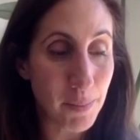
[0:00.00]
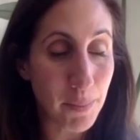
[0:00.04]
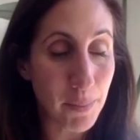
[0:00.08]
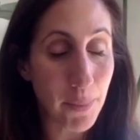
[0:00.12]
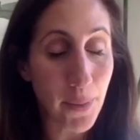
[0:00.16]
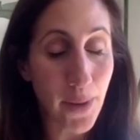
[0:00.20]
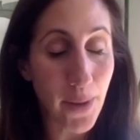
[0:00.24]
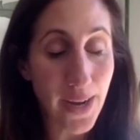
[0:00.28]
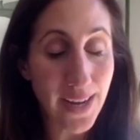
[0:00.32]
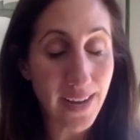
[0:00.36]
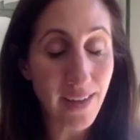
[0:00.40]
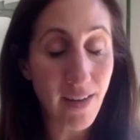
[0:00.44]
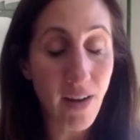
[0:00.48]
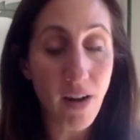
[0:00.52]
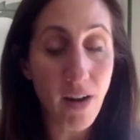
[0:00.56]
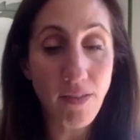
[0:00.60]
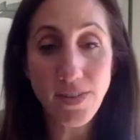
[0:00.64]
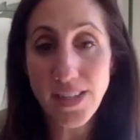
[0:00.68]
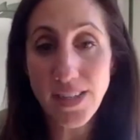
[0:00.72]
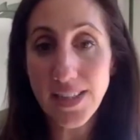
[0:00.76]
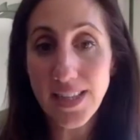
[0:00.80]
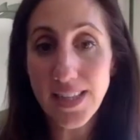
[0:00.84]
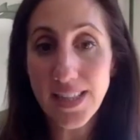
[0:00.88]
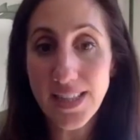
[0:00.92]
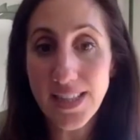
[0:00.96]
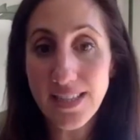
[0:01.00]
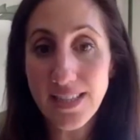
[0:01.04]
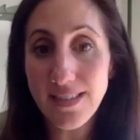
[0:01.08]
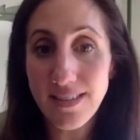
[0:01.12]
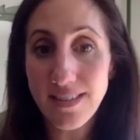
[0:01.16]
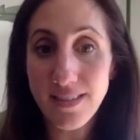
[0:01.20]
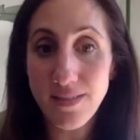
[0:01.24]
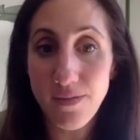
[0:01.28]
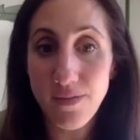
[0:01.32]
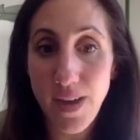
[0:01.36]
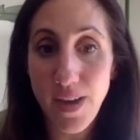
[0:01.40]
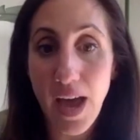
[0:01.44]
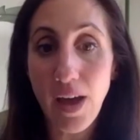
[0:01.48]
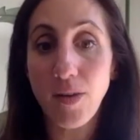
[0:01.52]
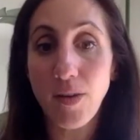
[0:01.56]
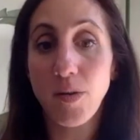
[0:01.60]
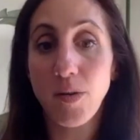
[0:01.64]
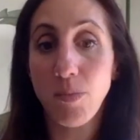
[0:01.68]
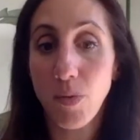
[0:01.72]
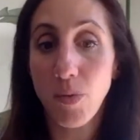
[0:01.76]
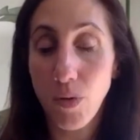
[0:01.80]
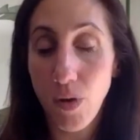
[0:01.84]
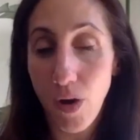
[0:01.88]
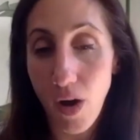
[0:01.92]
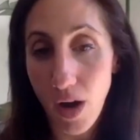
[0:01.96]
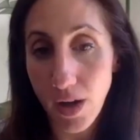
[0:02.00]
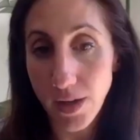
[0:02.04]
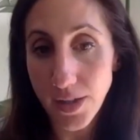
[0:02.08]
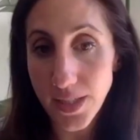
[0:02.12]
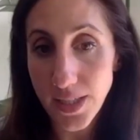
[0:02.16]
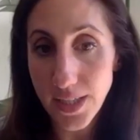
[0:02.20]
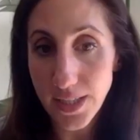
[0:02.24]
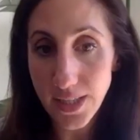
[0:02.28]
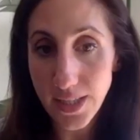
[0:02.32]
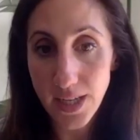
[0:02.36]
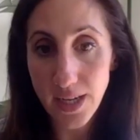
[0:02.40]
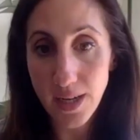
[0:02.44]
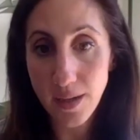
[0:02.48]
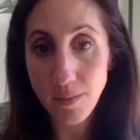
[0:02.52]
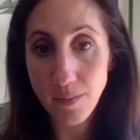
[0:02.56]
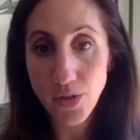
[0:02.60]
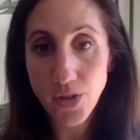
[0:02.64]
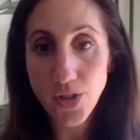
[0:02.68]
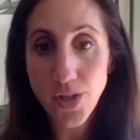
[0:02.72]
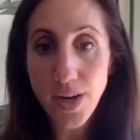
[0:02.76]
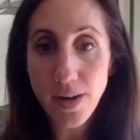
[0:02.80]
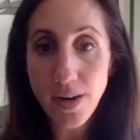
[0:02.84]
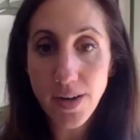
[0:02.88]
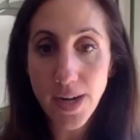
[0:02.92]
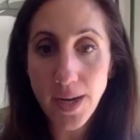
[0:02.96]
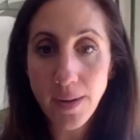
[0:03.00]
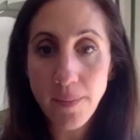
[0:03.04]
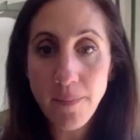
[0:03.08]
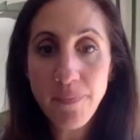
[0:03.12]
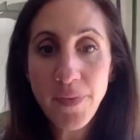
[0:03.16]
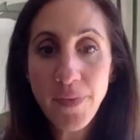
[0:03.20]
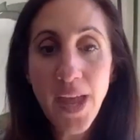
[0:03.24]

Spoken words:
pretty confident that this is valuable content that I'm sharing.